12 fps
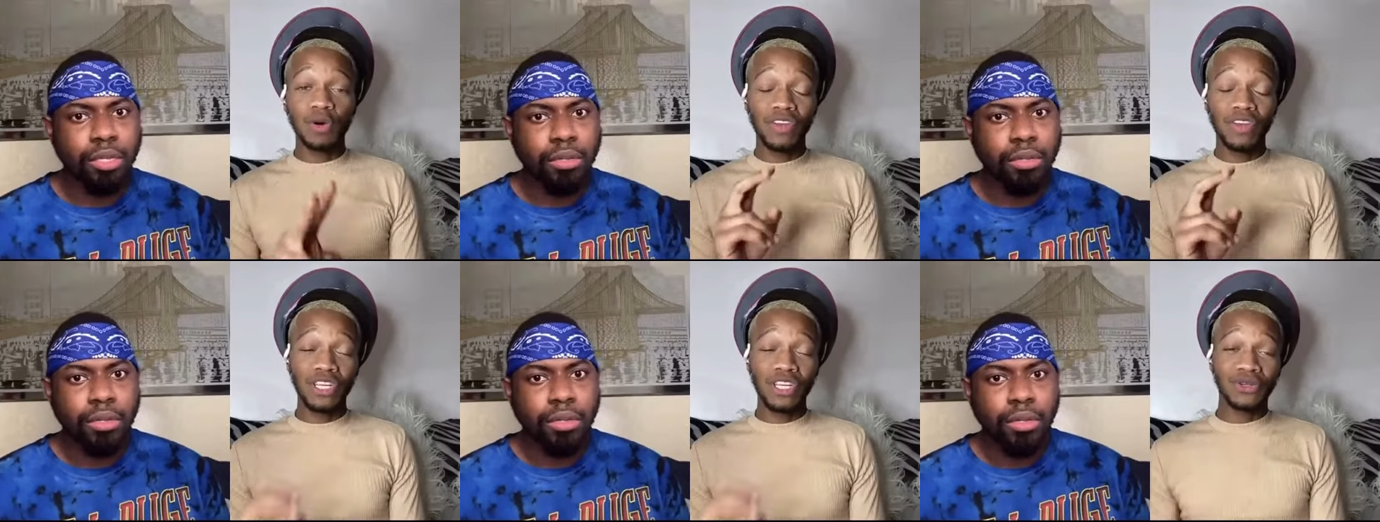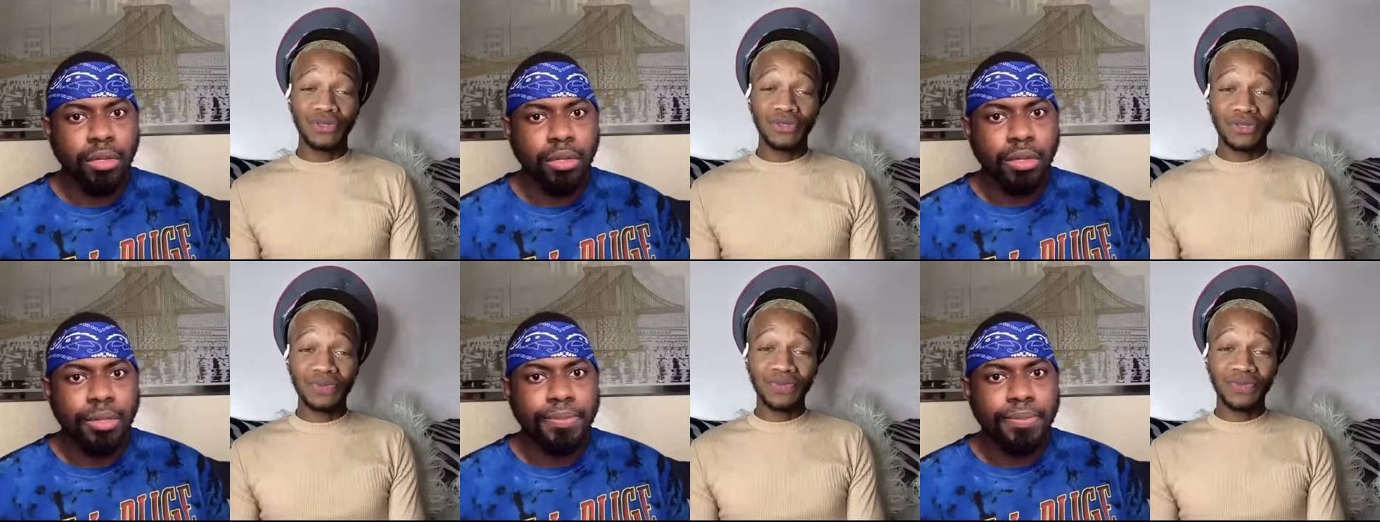Speaker 1: two more videos.
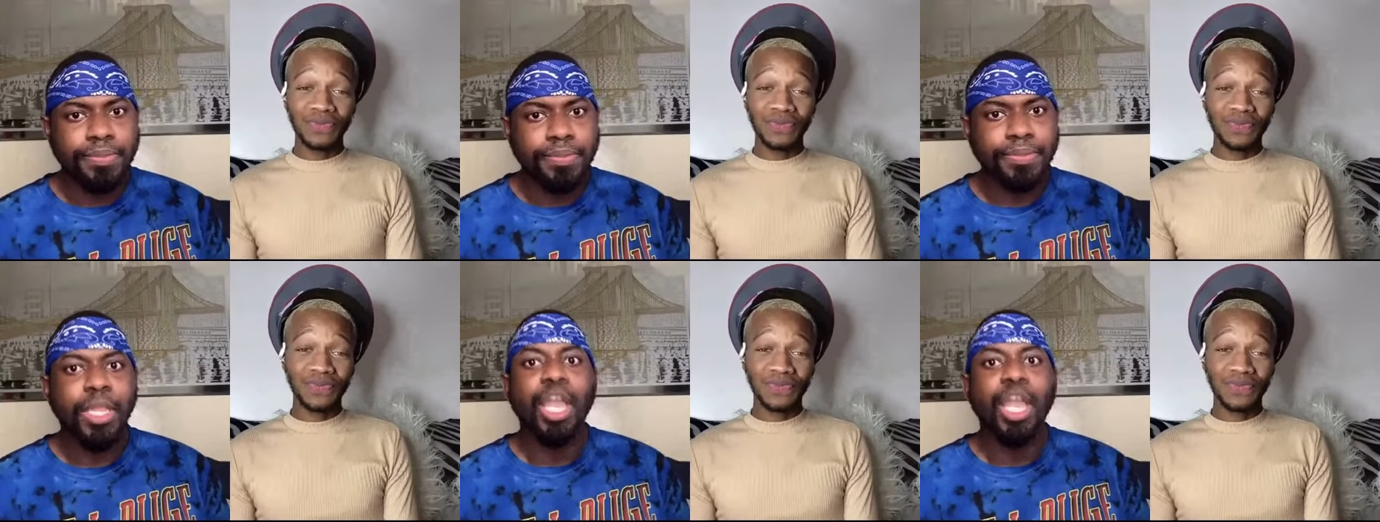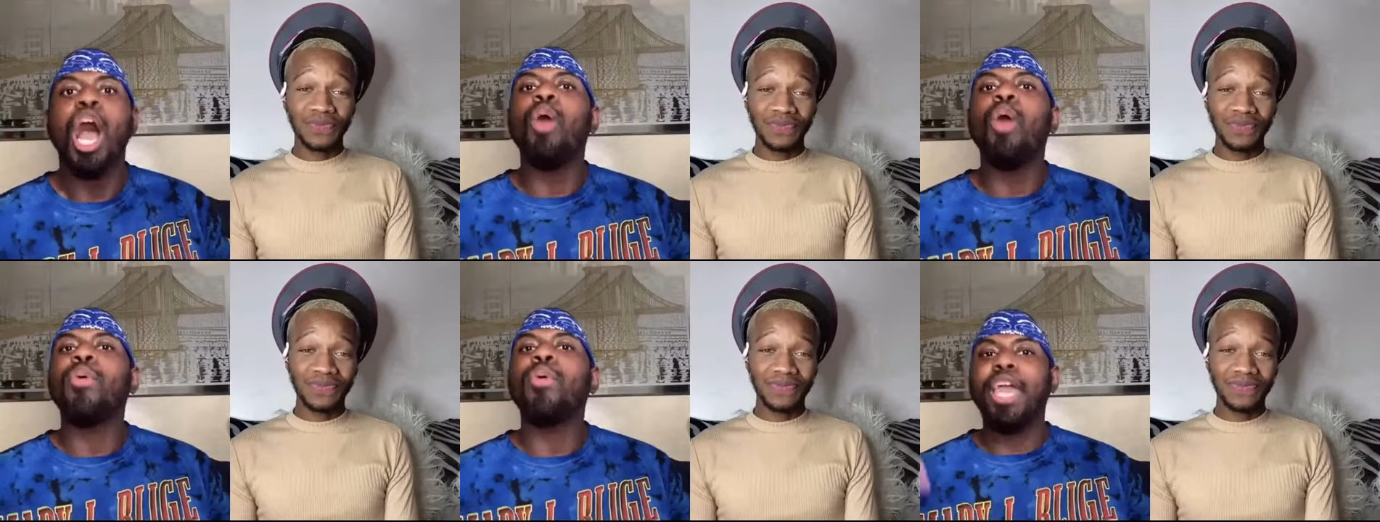
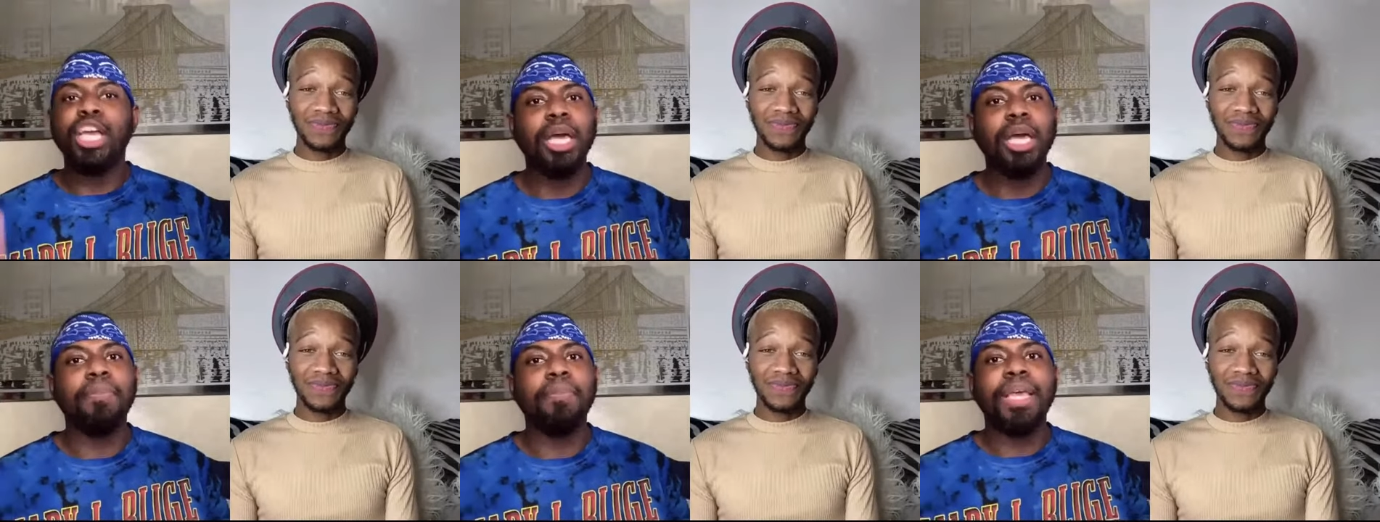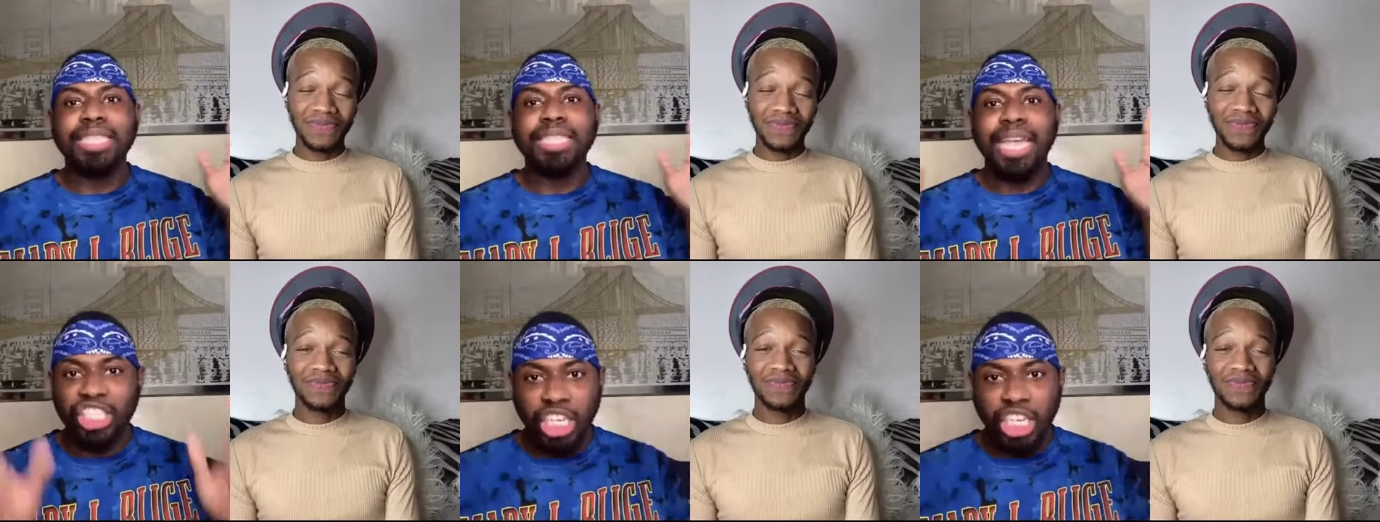Okay, good because I